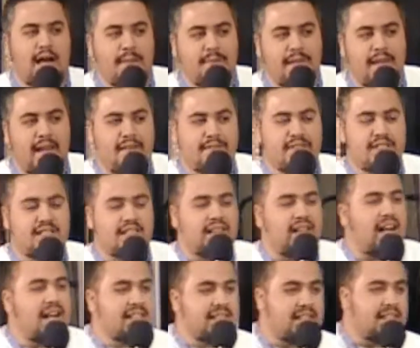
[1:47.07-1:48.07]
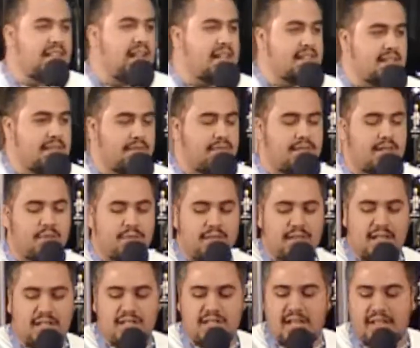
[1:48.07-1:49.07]
You have just lots and lots of different
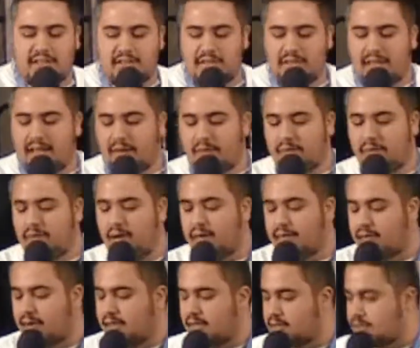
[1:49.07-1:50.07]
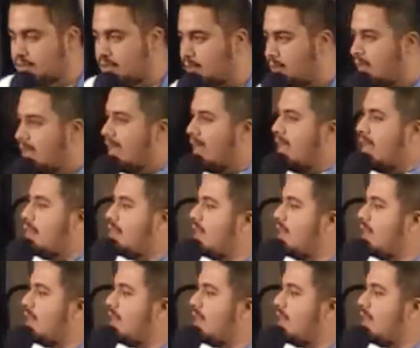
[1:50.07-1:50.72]
things you have to do that revolve around school.